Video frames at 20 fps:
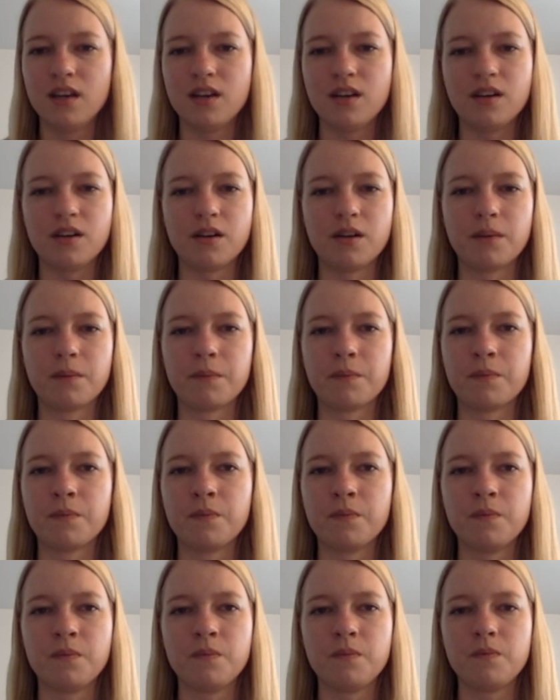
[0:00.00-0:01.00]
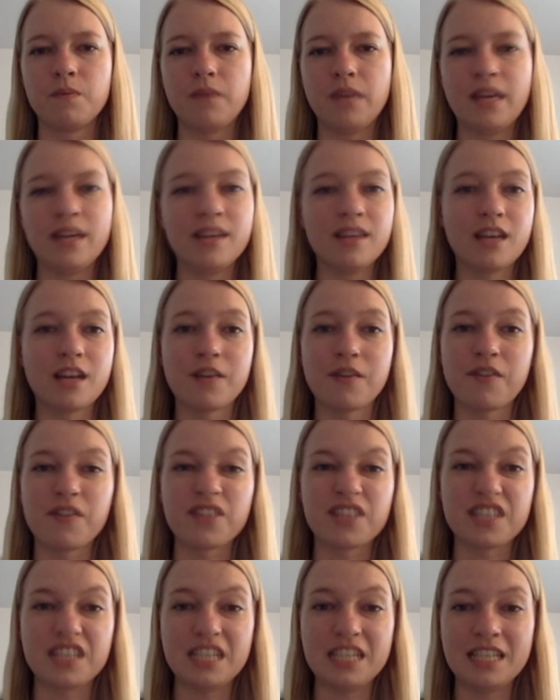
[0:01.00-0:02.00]
any that I've ever
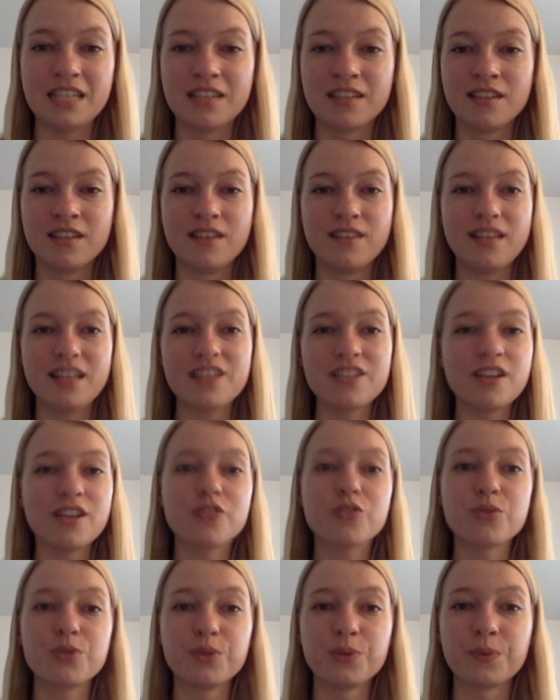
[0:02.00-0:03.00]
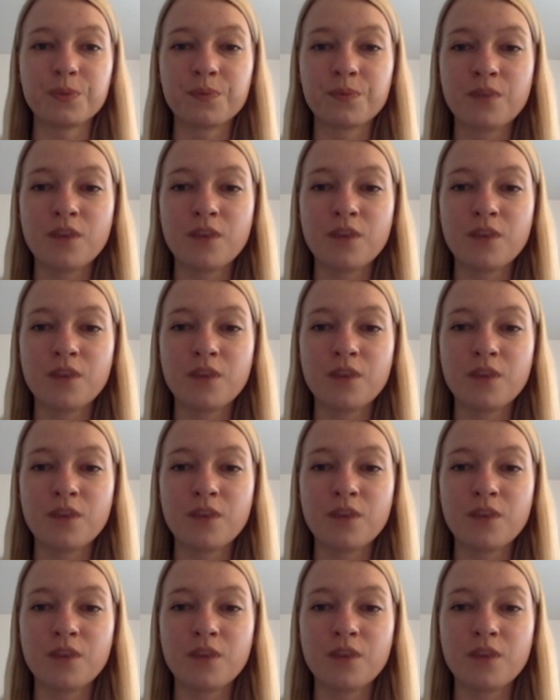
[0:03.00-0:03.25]
seen, that's not true.